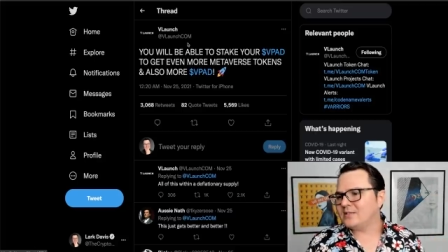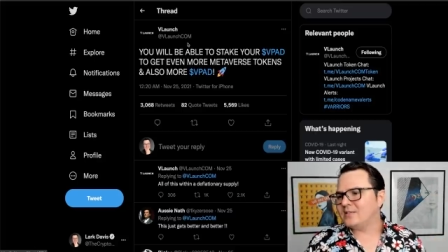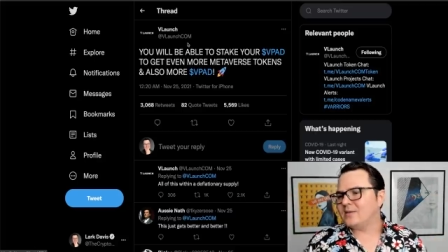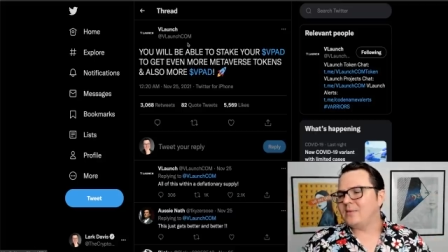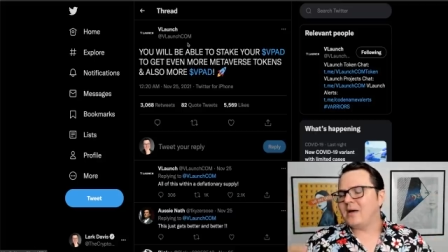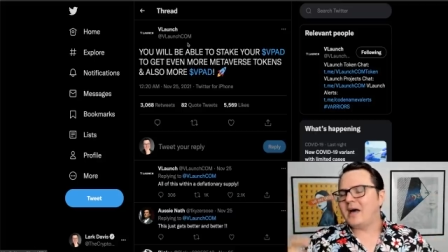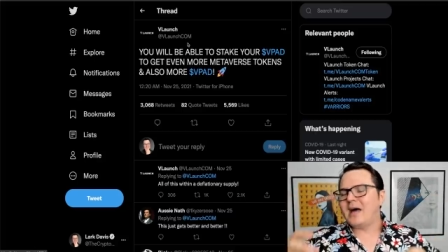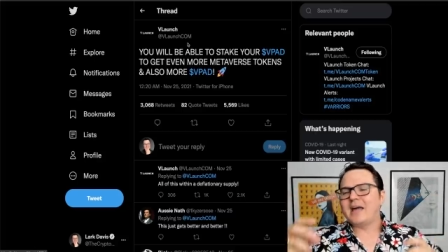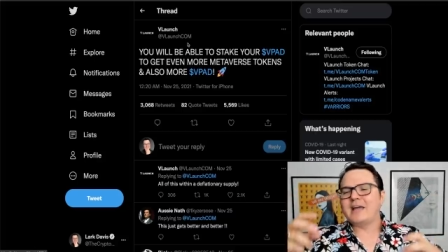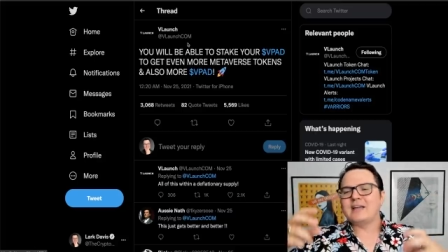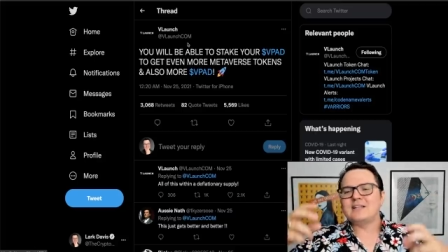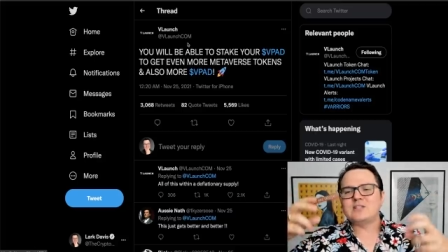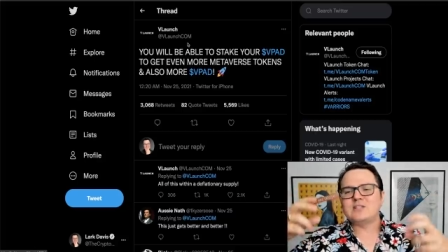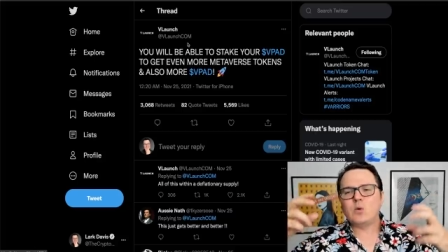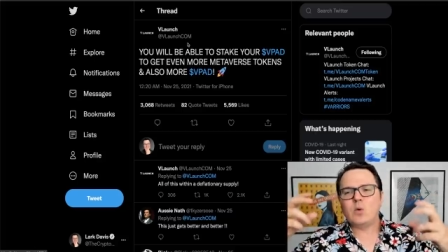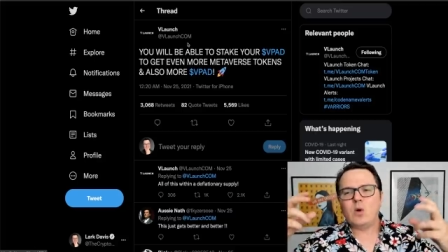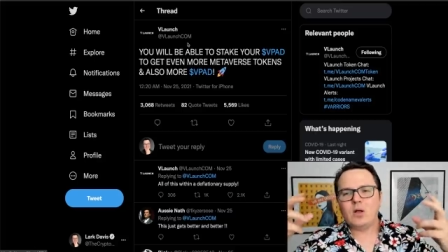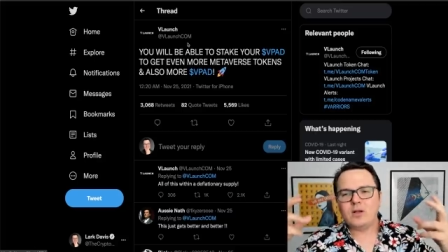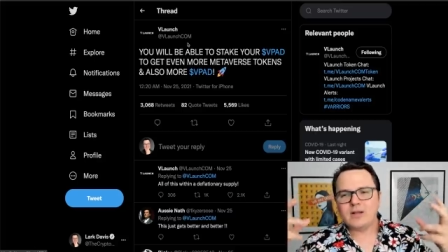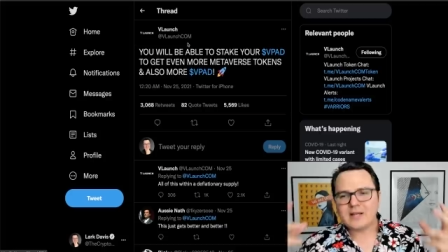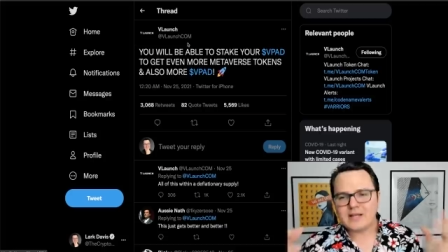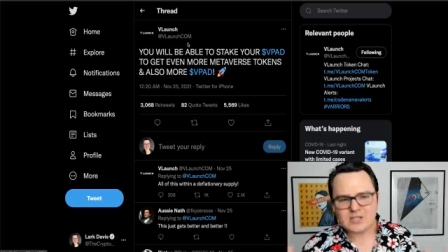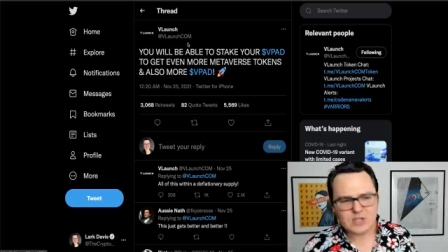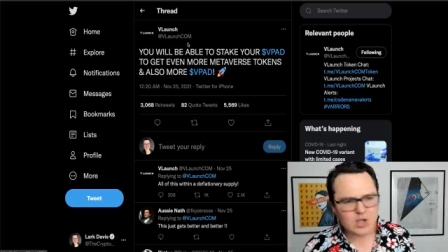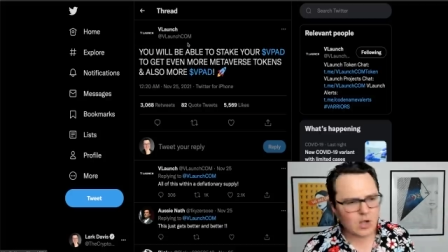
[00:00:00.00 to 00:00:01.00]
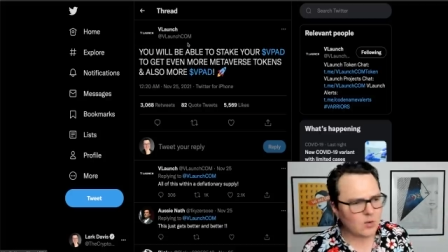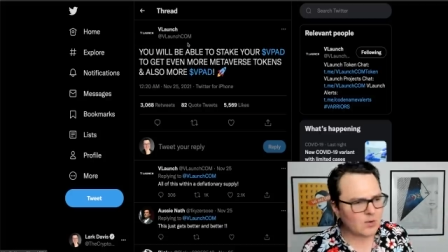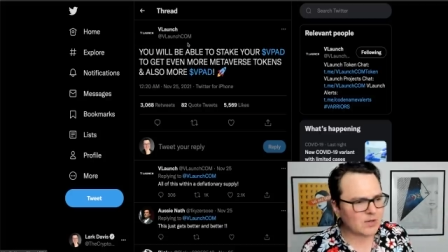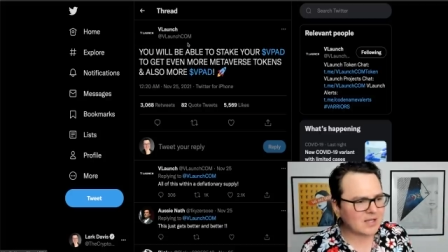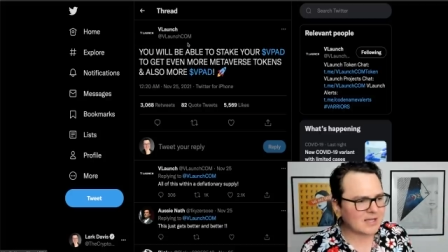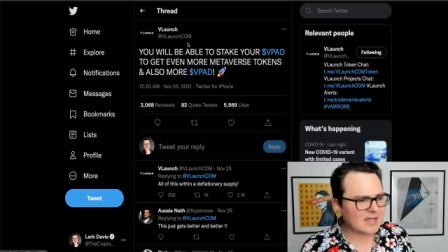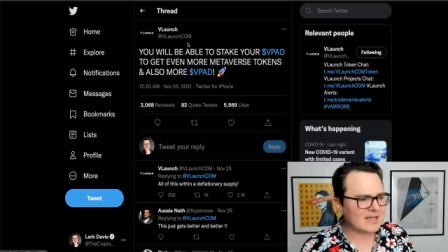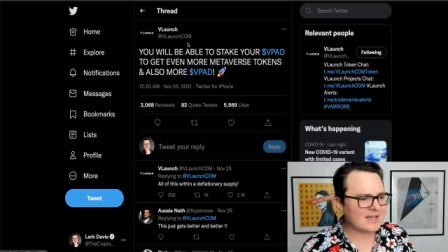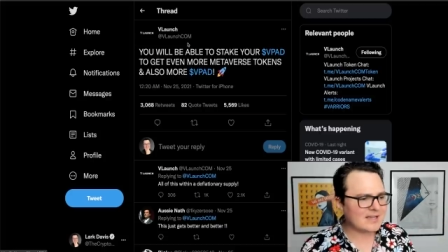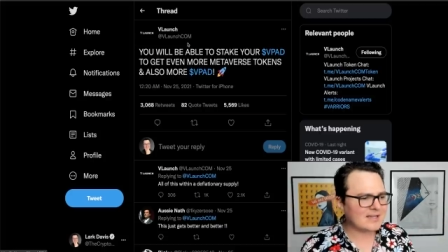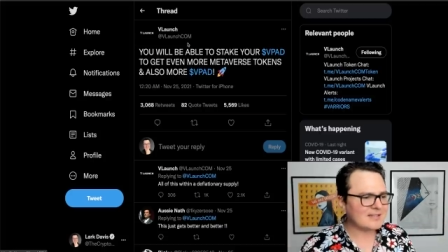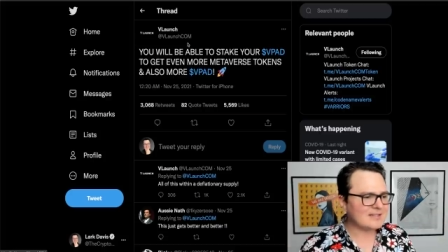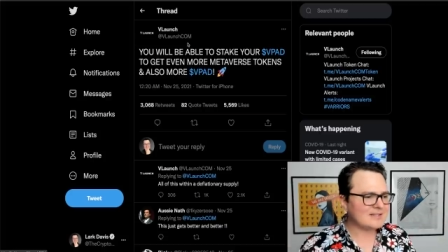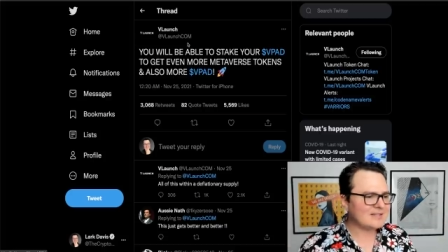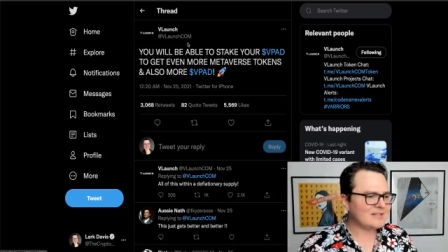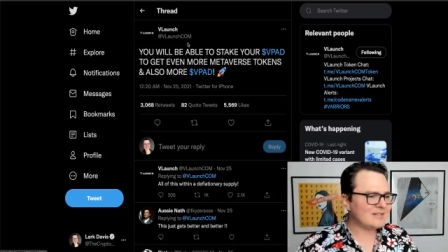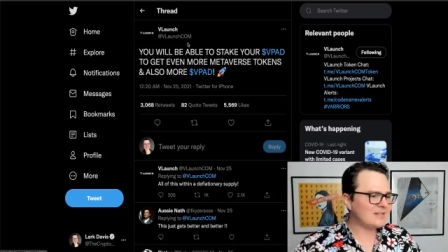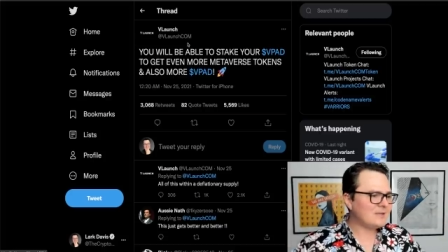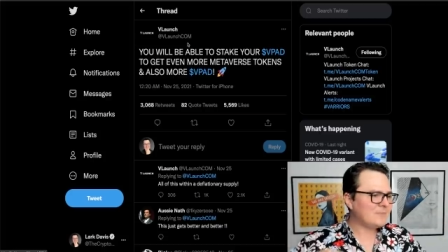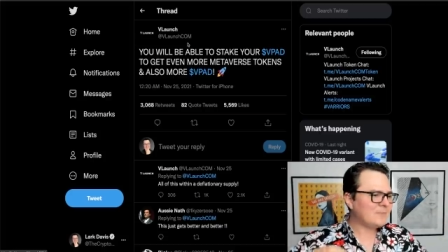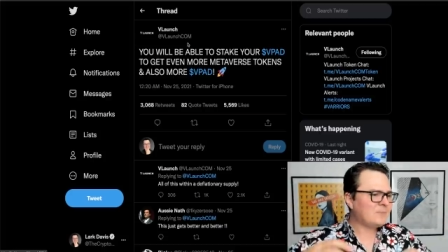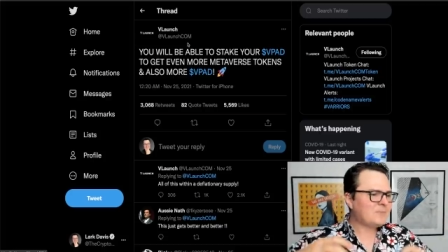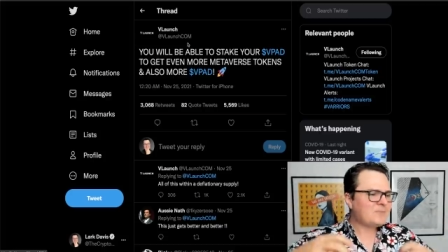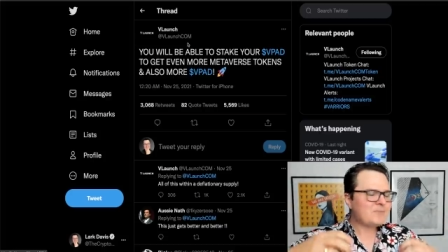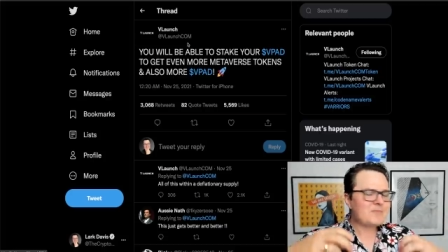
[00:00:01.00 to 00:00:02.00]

the highest quality tokens.